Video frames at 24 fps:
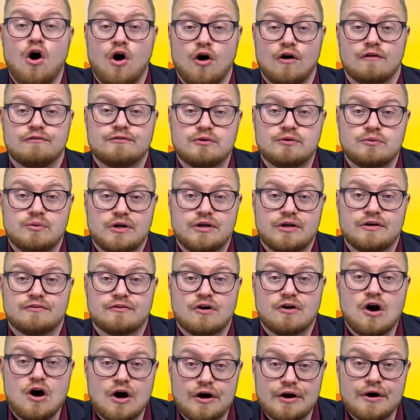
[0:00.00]
of the word of
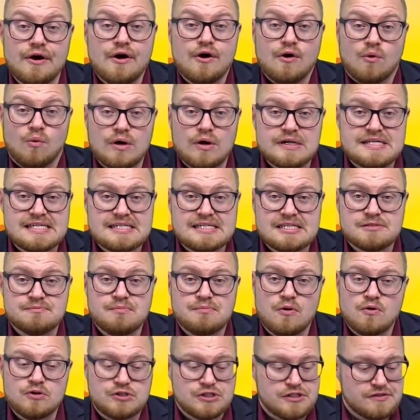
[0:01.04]
God. What does this
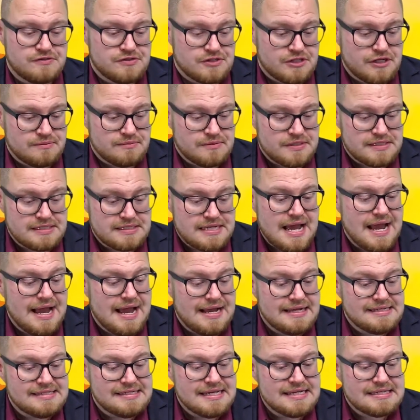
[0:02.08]
portion of scripture say?
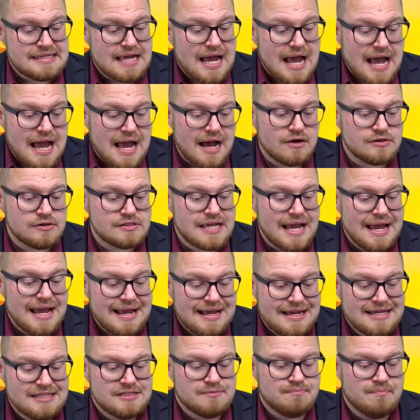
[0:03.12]
It says a house
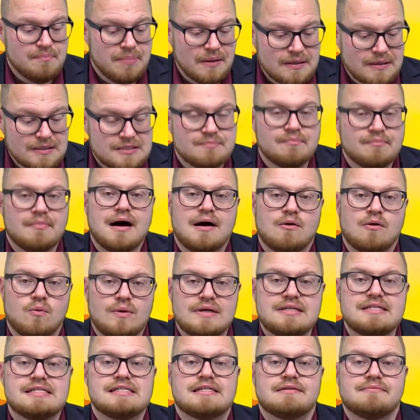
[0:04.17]
is built by
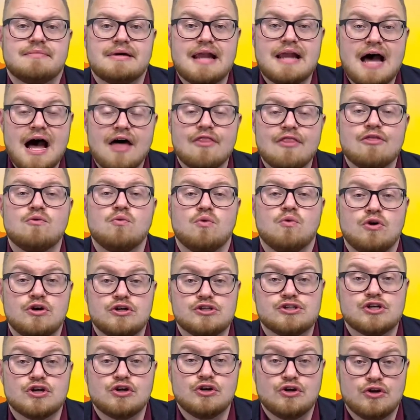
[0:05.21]
wisdom. In other
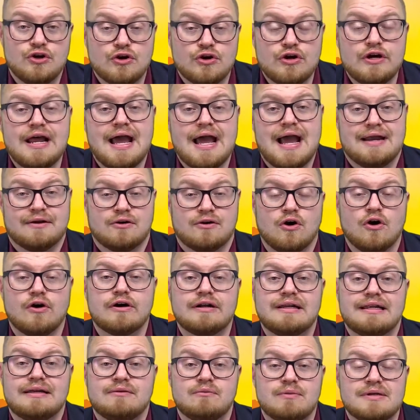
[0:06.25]
words, good and
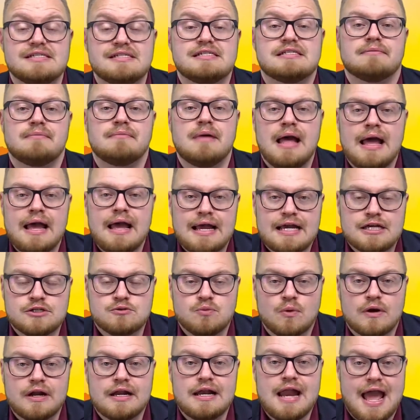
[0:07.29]
godly wisdom
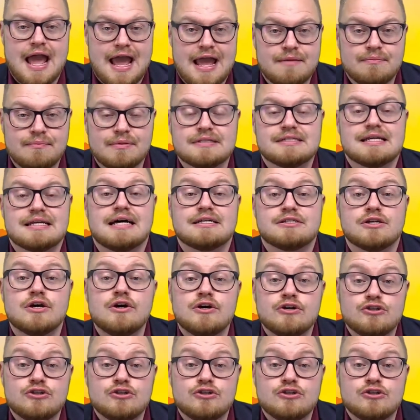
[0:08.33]
is what enables us